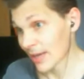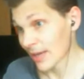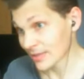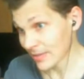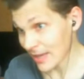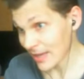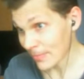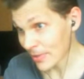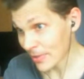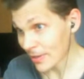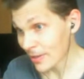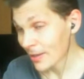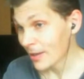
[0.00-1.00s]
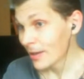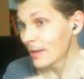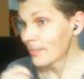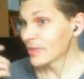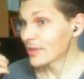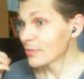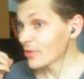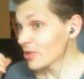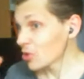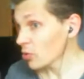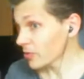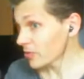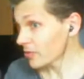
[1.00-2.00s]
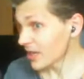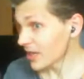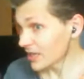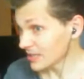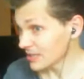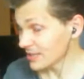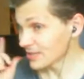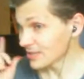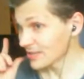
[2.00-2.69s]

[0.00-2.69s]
back to them. But these are not synced.